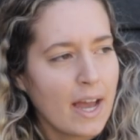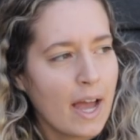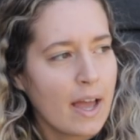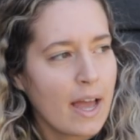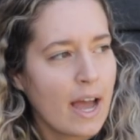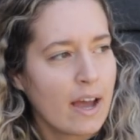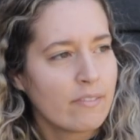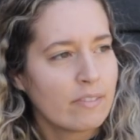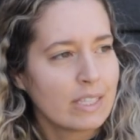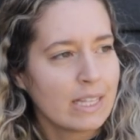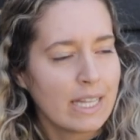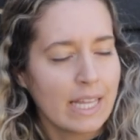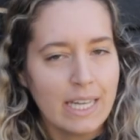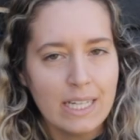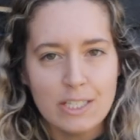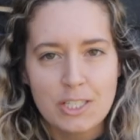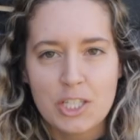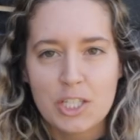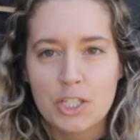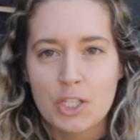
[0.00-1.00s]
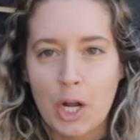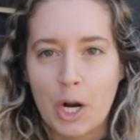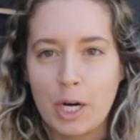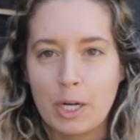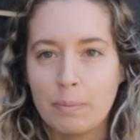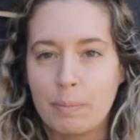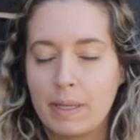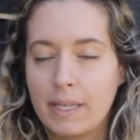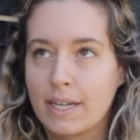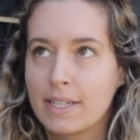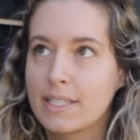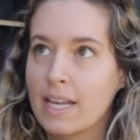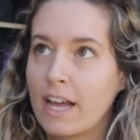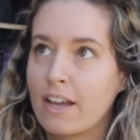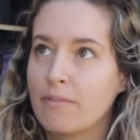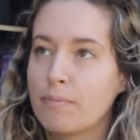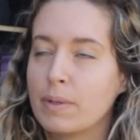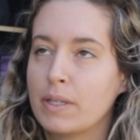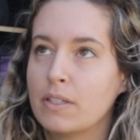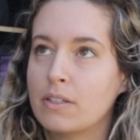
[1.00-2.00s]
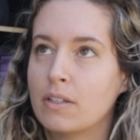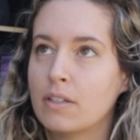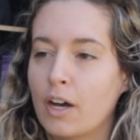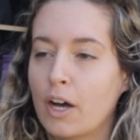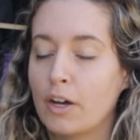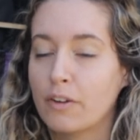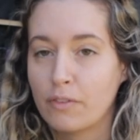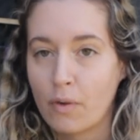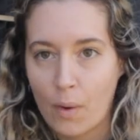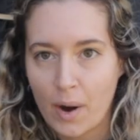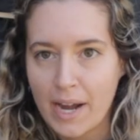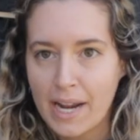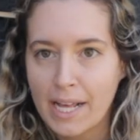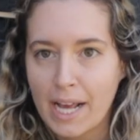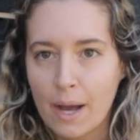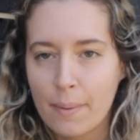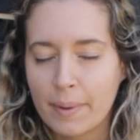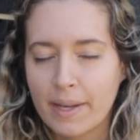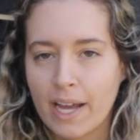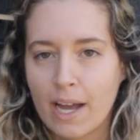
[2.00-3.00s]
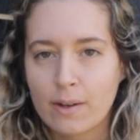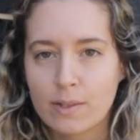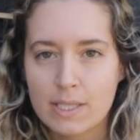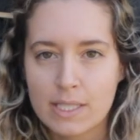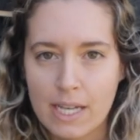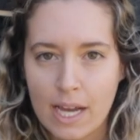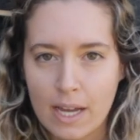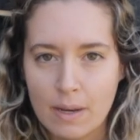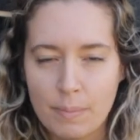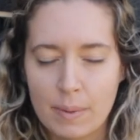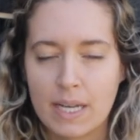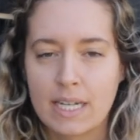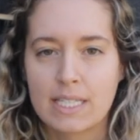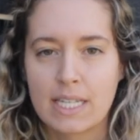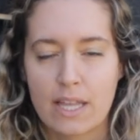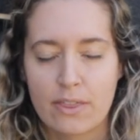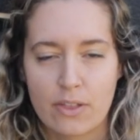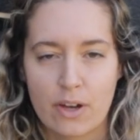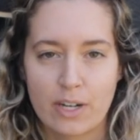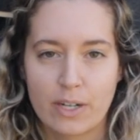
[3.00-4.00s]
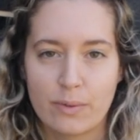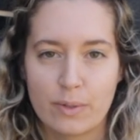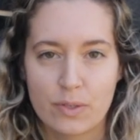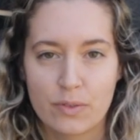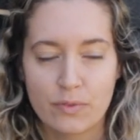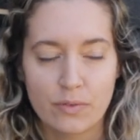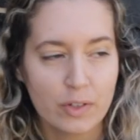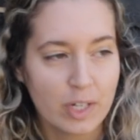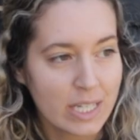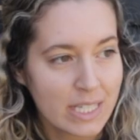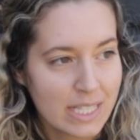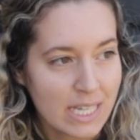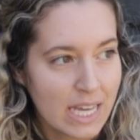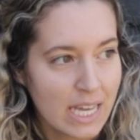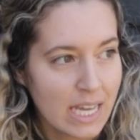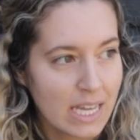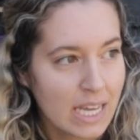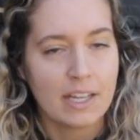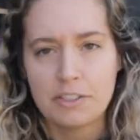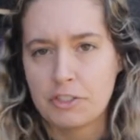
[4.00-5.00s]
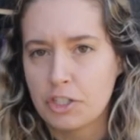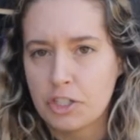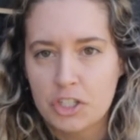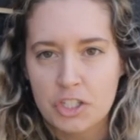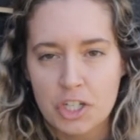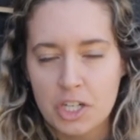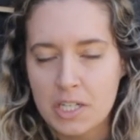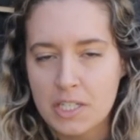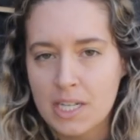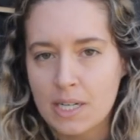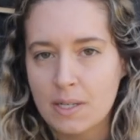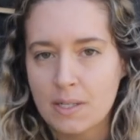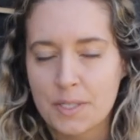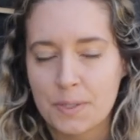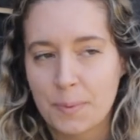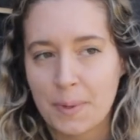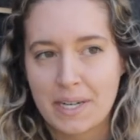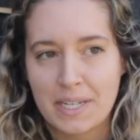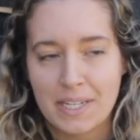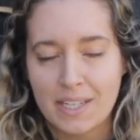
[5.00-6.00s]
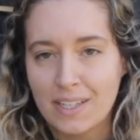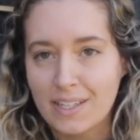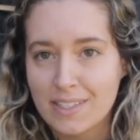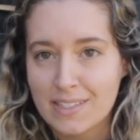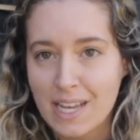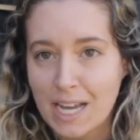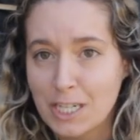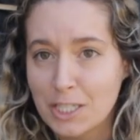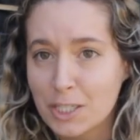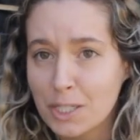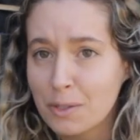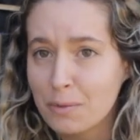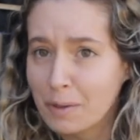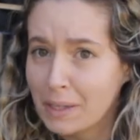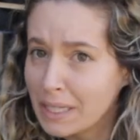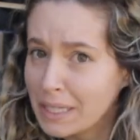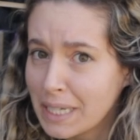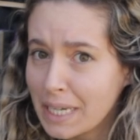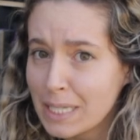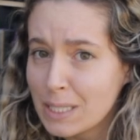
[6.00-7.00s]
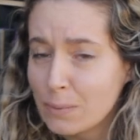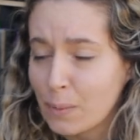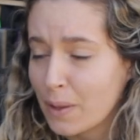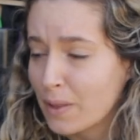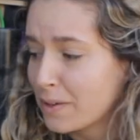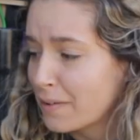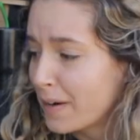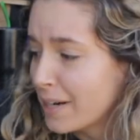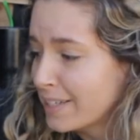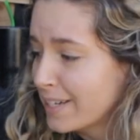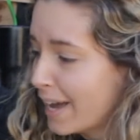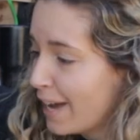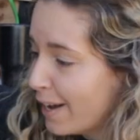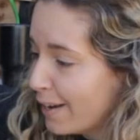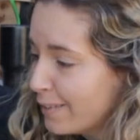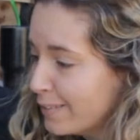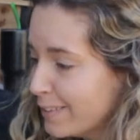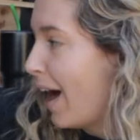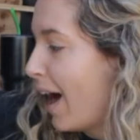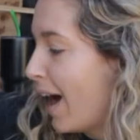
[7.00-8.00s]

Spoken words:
I have a late start because I've been avoiding coming outside because I thought it was freezing. It just turns out it's windy. It's actually really nice weather right now.